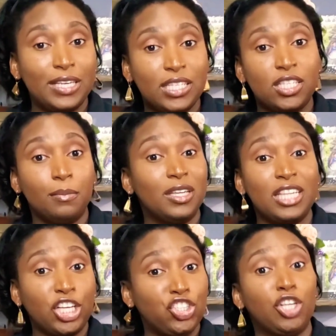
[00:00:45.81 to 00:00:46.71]
is
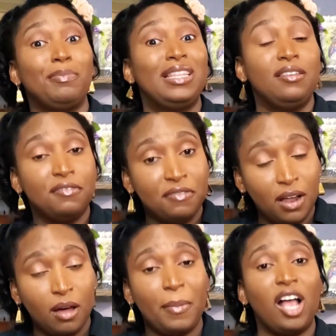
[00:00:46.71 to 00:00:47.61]
something that should be
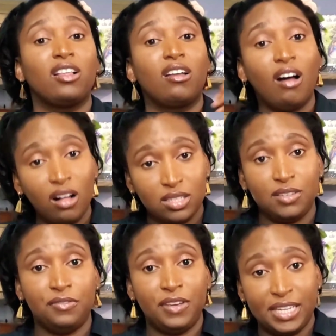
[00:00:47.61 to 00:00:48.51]
developed and
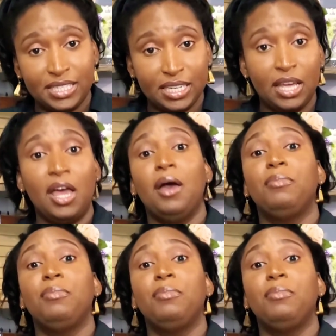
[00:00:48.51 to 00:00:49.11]
cultivated